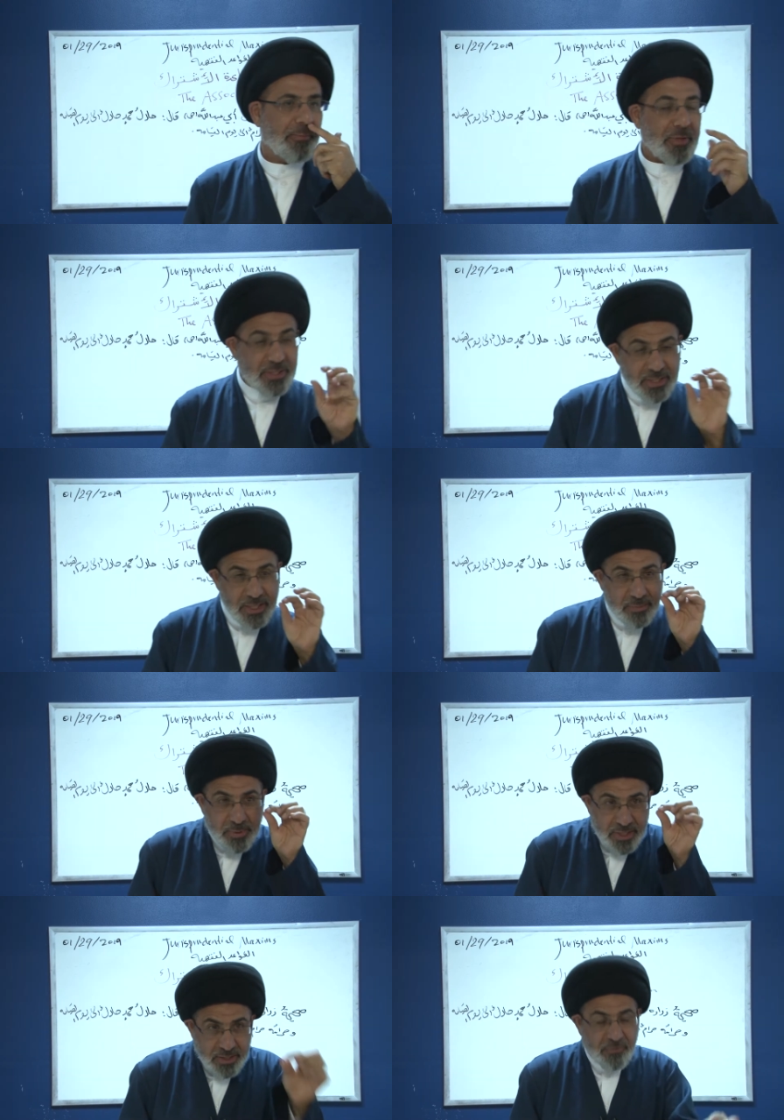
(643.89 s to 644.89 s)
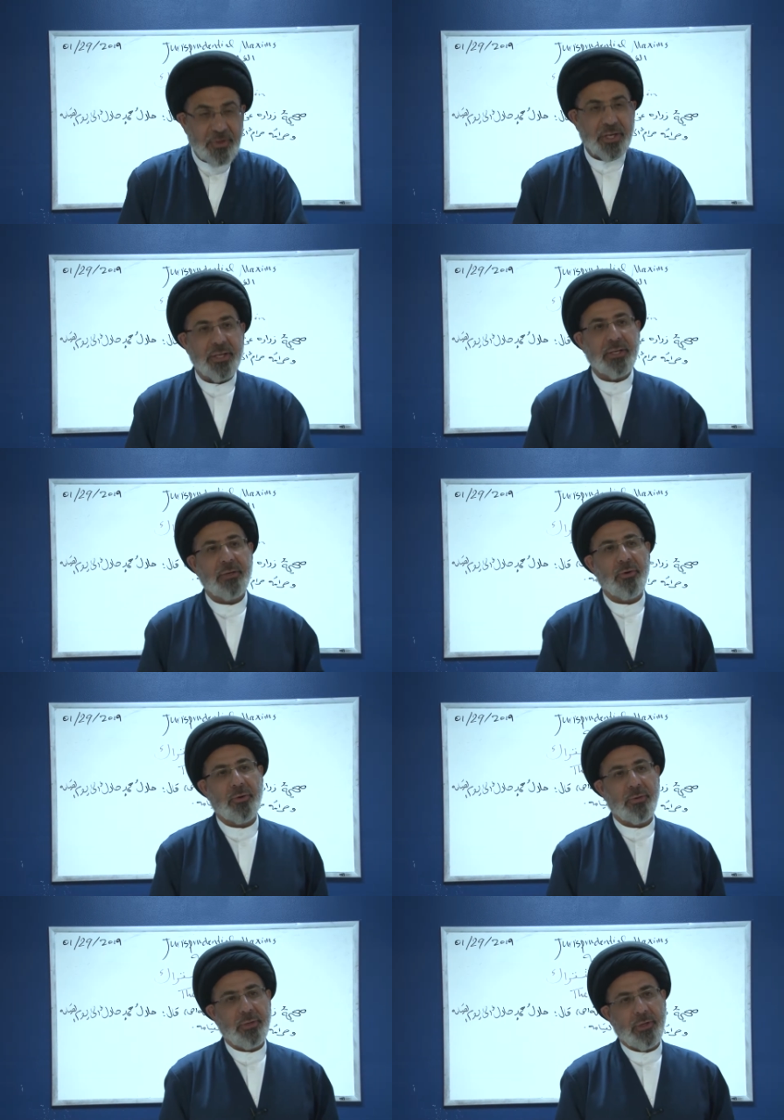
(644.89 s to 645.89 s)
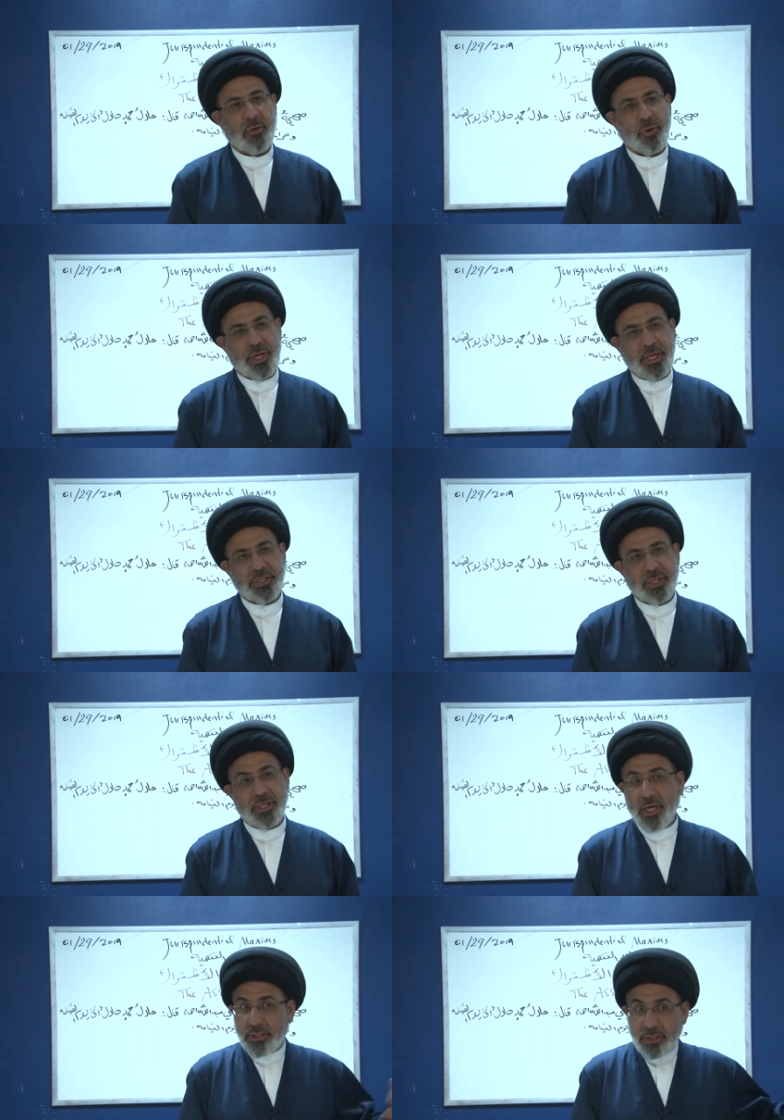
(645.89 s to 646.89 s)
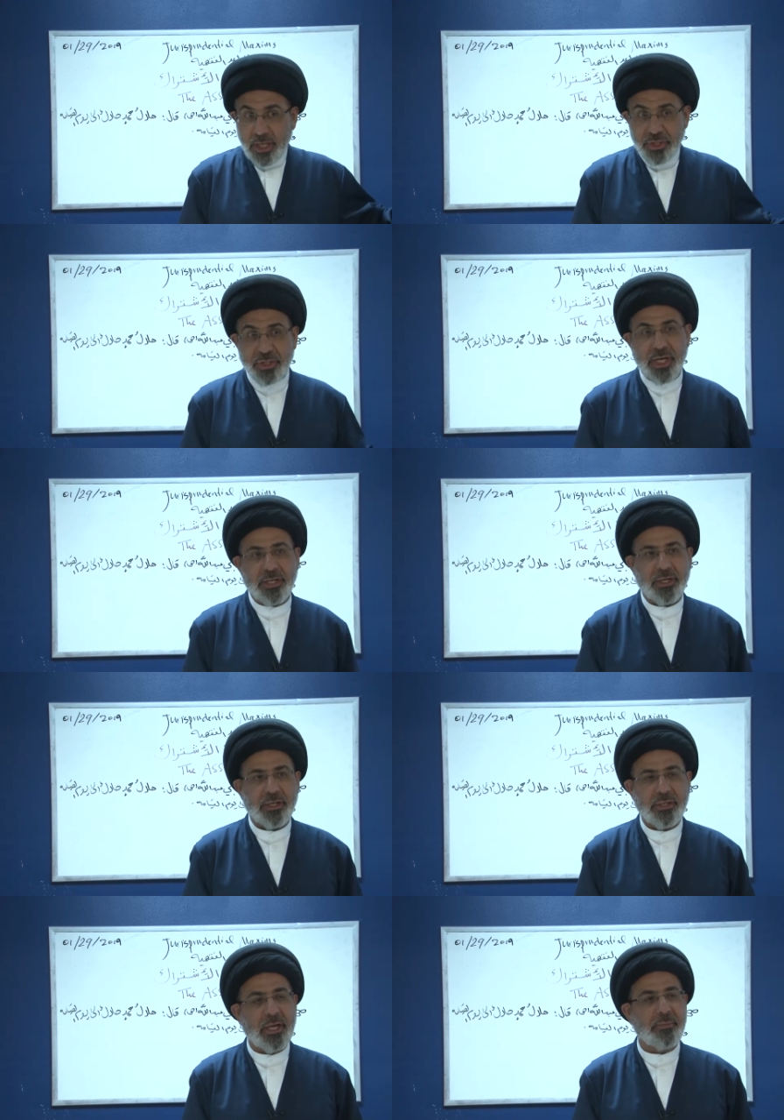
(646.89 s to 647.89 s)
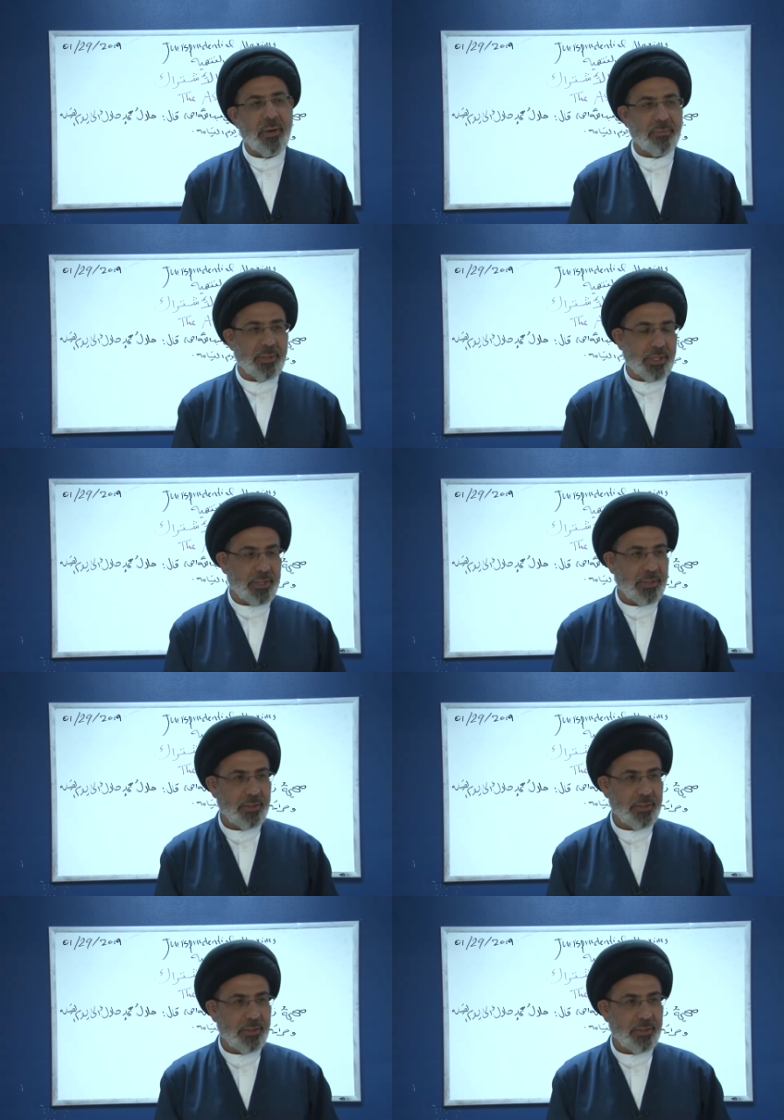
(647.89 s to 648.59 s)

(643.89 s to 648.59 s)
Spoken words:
This is a specific occasion, not general, not public.